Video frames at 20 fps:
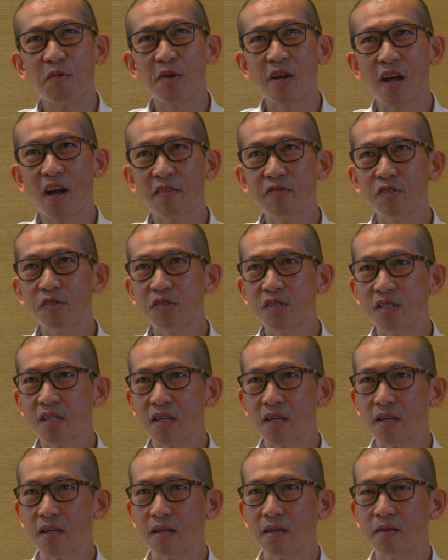I would have to
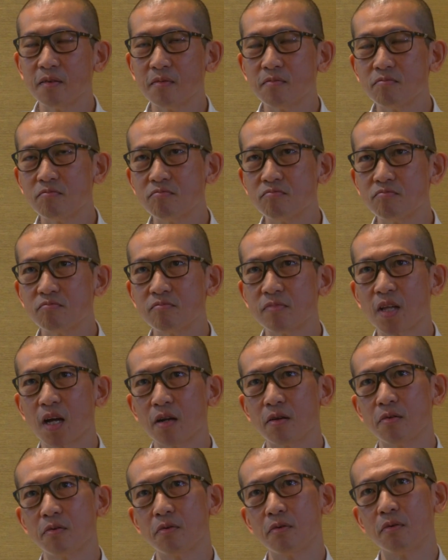say
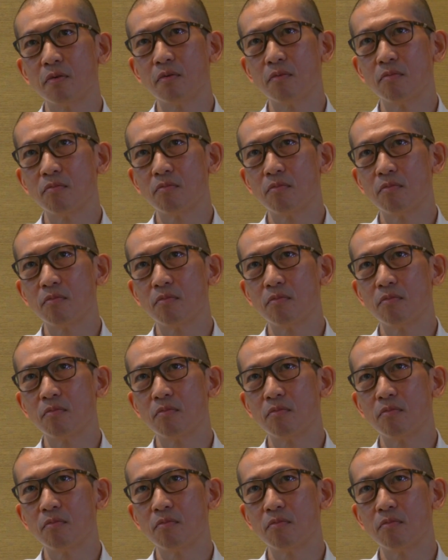that